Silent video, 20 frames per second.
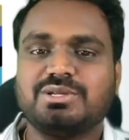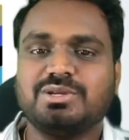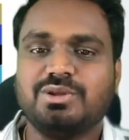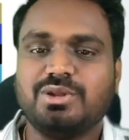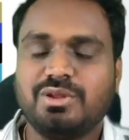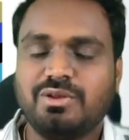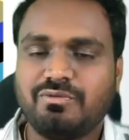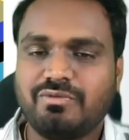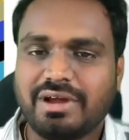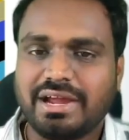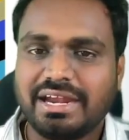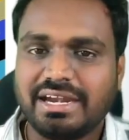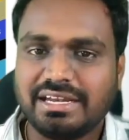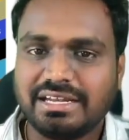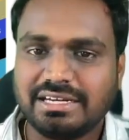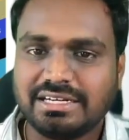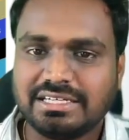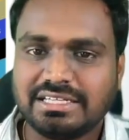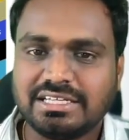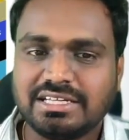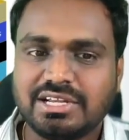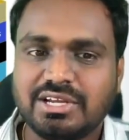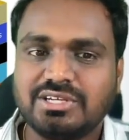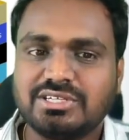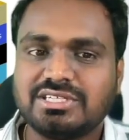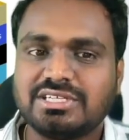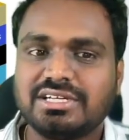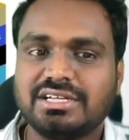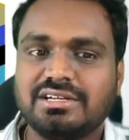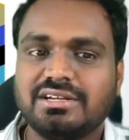unified
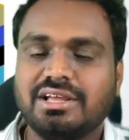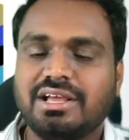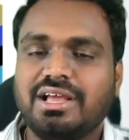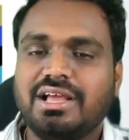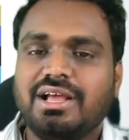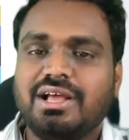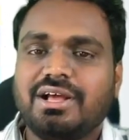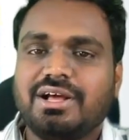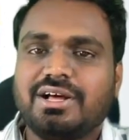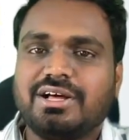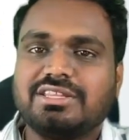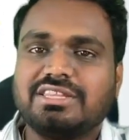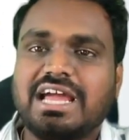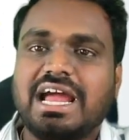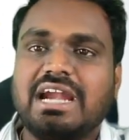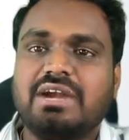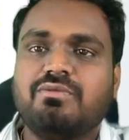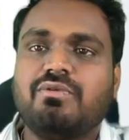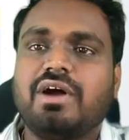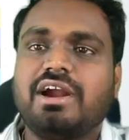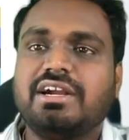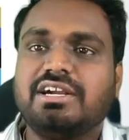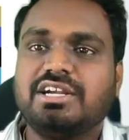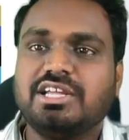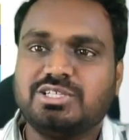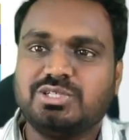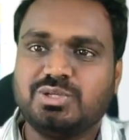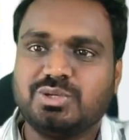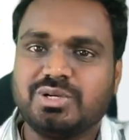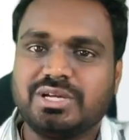integration, the
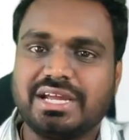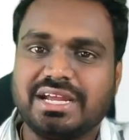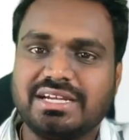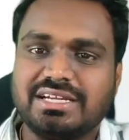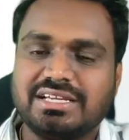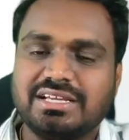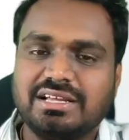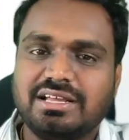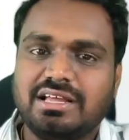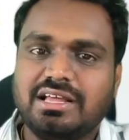advantage you get.